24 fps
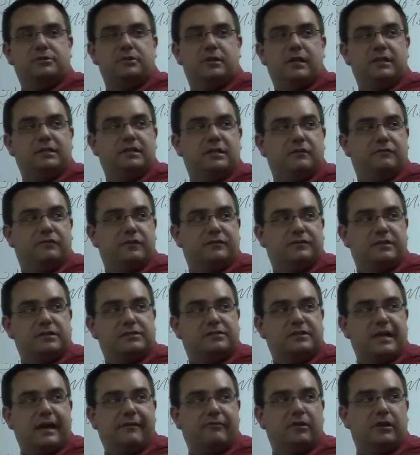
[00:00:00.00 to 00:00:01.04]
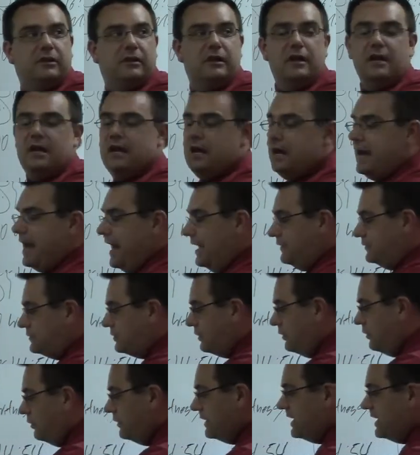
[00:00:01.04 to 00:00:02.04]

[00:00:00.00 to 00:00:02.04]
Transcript: in 1857? And so